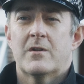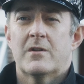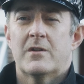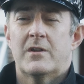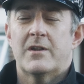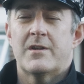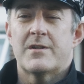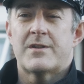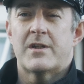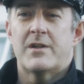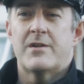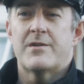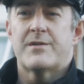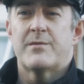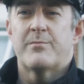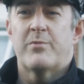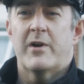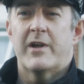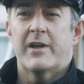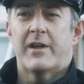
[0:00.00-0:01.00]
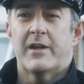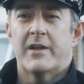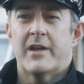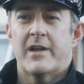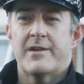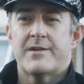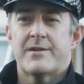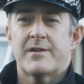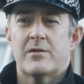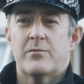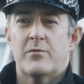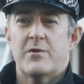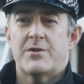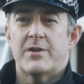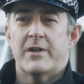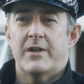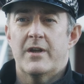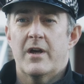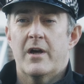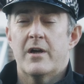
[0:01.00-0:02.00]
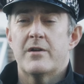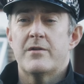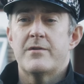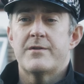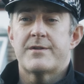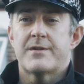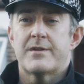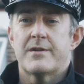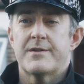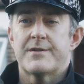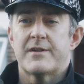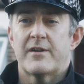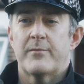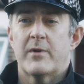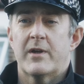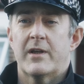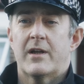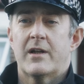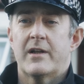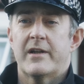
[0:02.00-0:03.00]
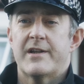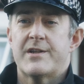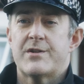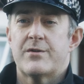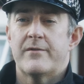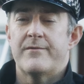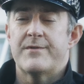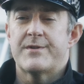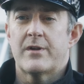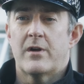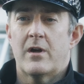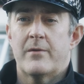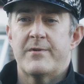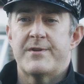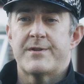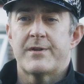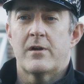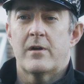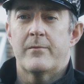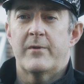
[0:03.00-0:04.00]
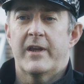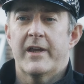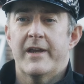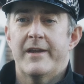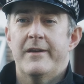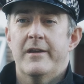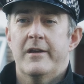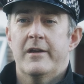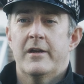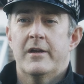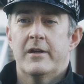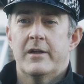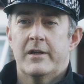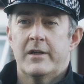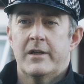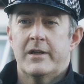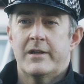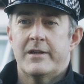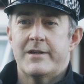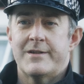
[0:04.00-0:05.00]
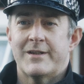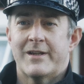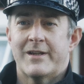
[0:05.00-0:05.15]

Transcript: He continues to break and enter, which he knows, as I made clear to him time and time again, is